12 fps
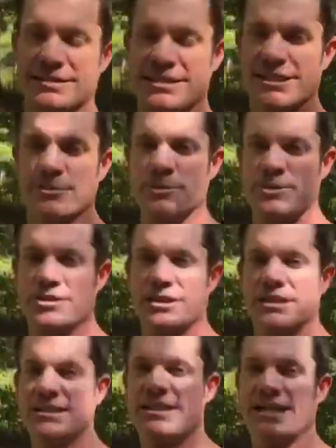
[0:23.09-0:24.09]
tips, and
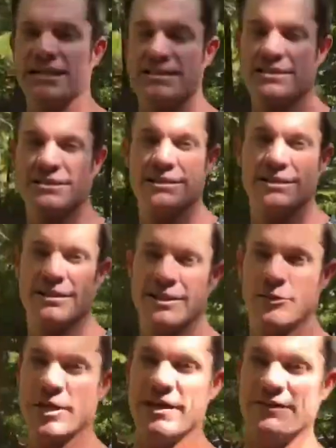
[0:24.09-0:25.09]
insights
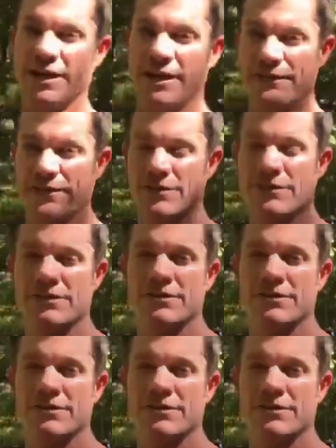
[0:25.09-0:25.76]
that we have to offer,